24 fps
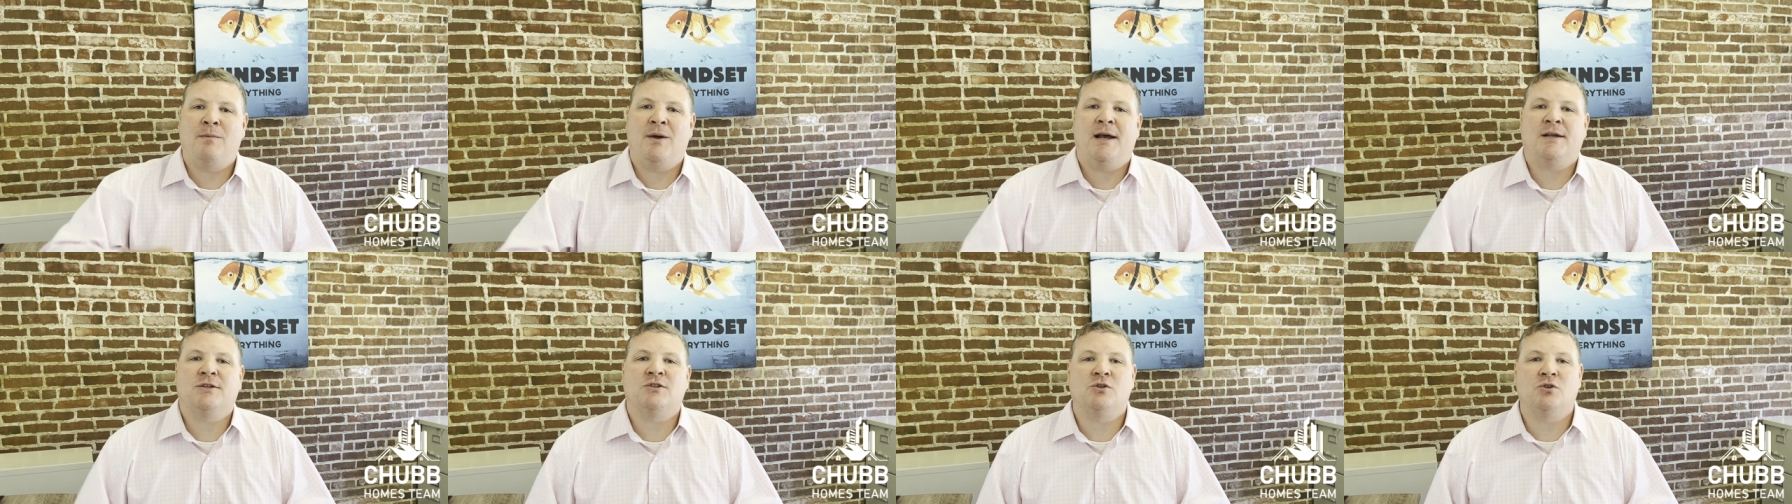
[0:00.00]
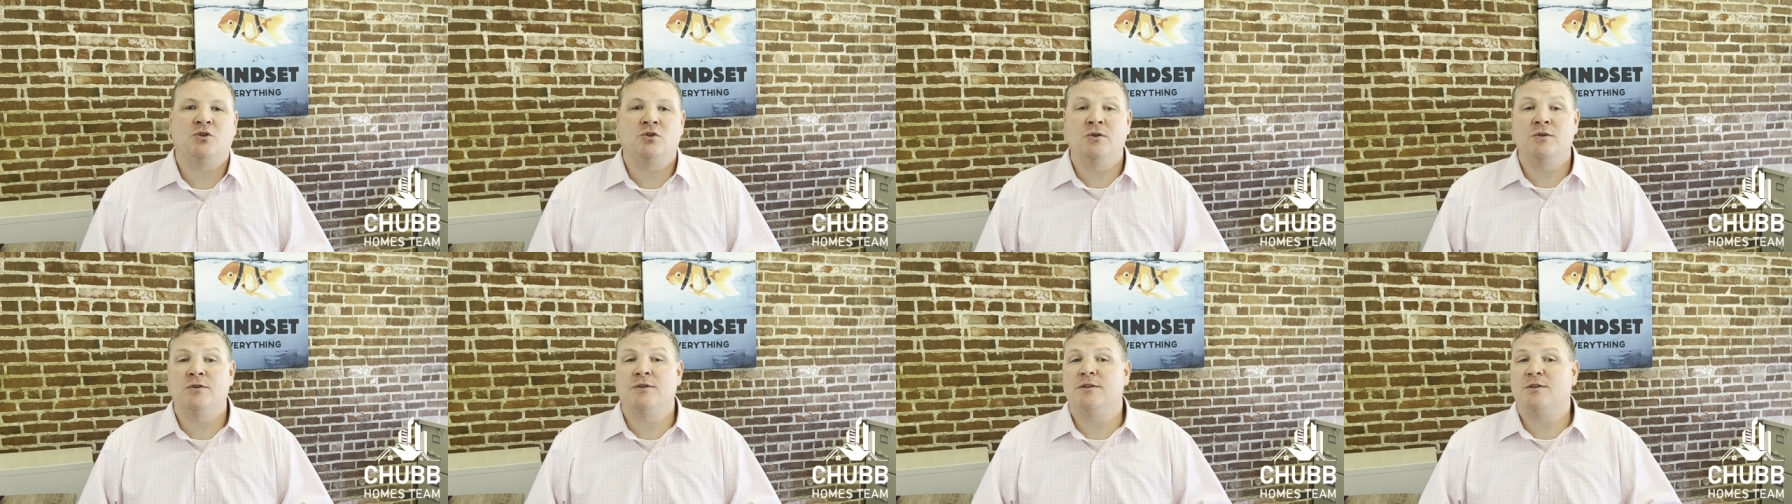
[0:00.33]

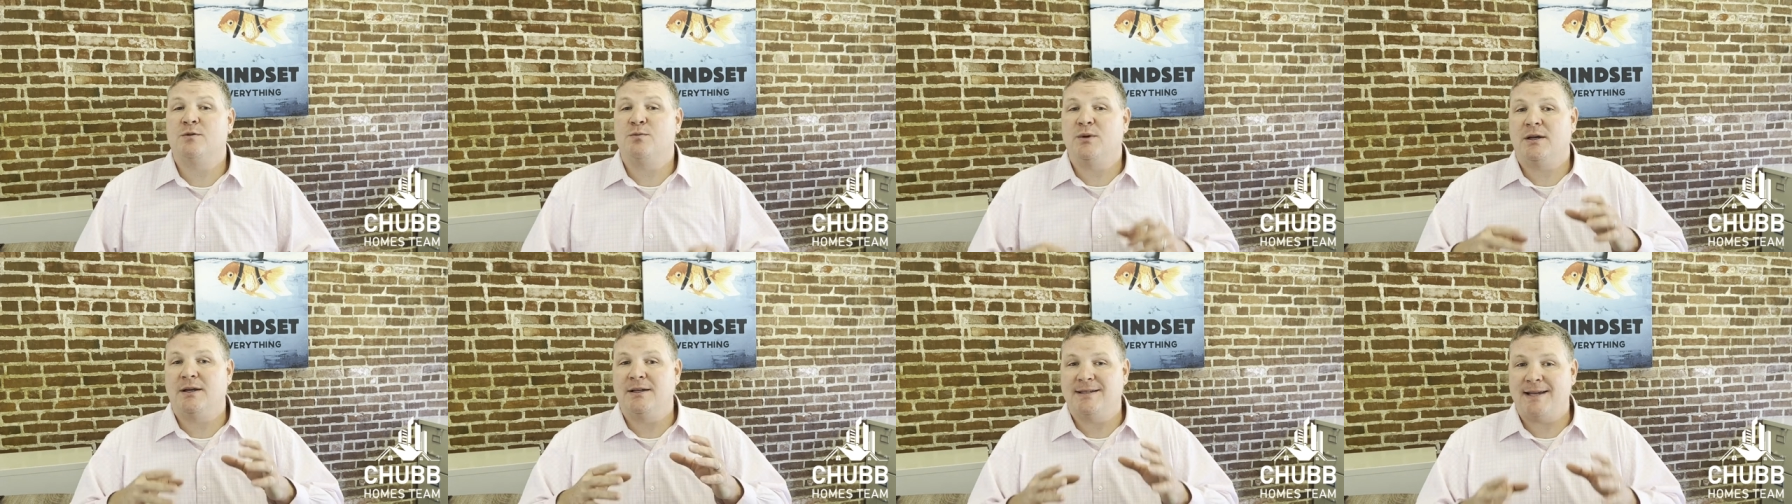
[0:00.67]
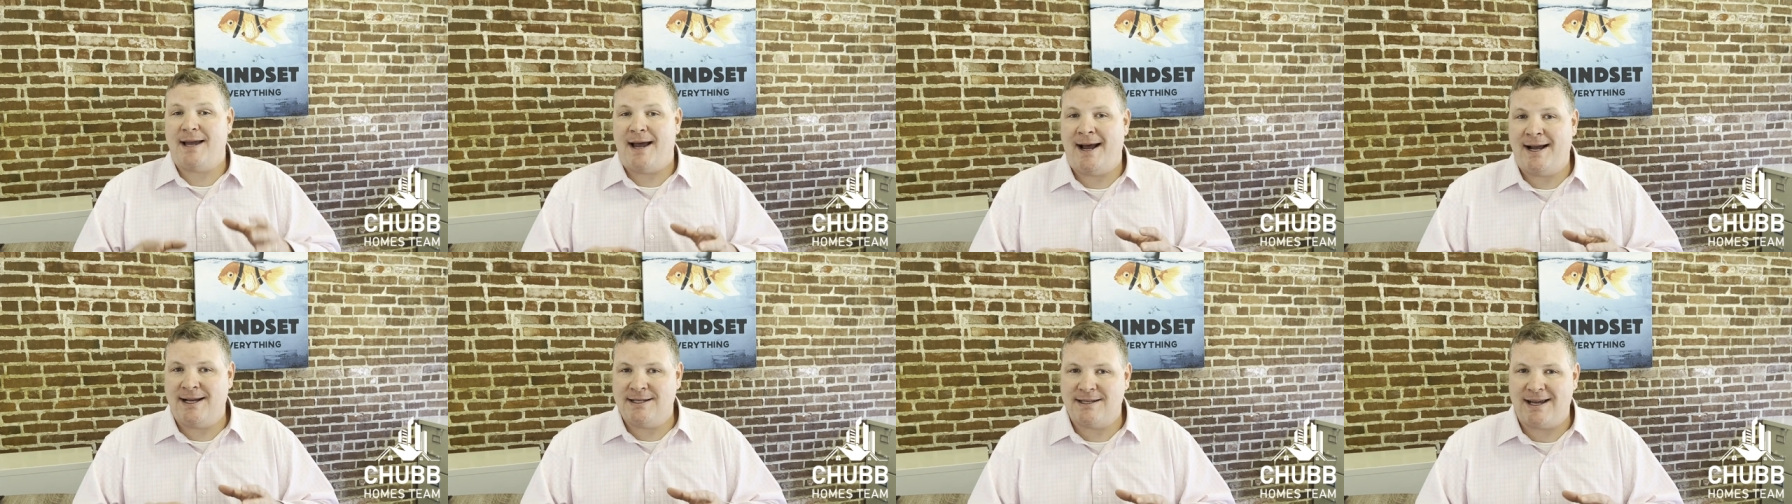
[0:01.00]
Massachusetts, because
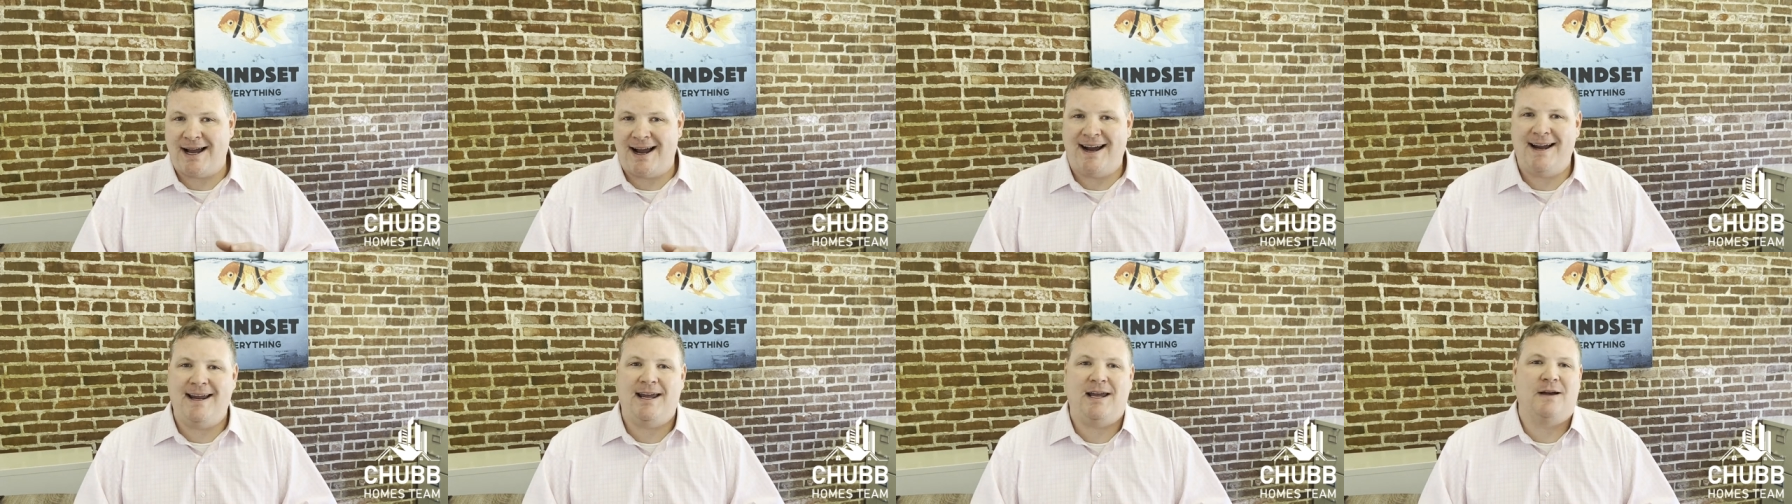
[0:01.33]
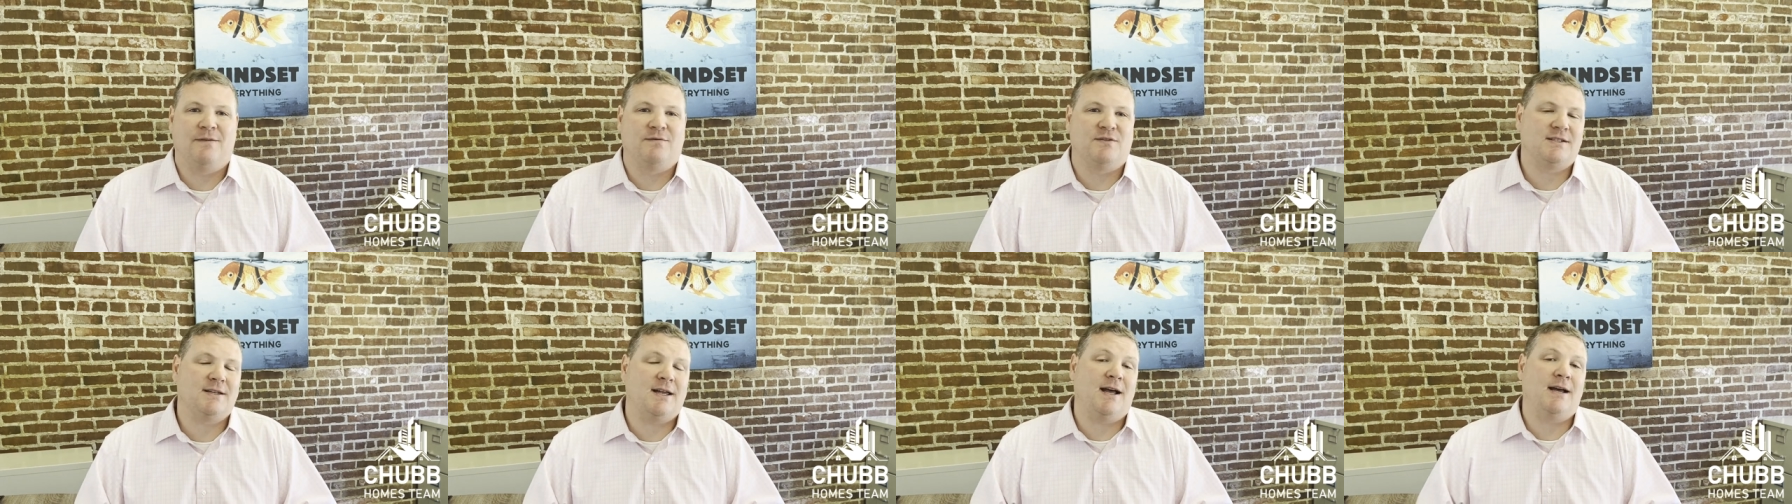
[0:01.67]
as I
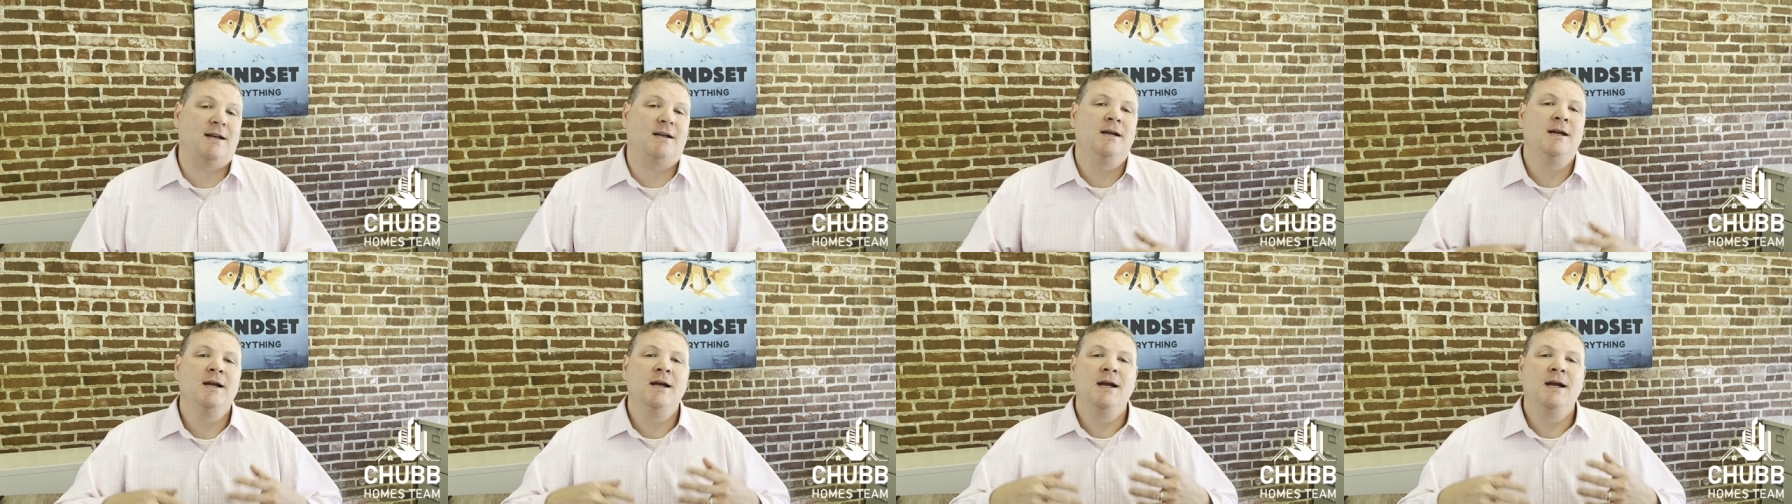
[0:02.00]
have said,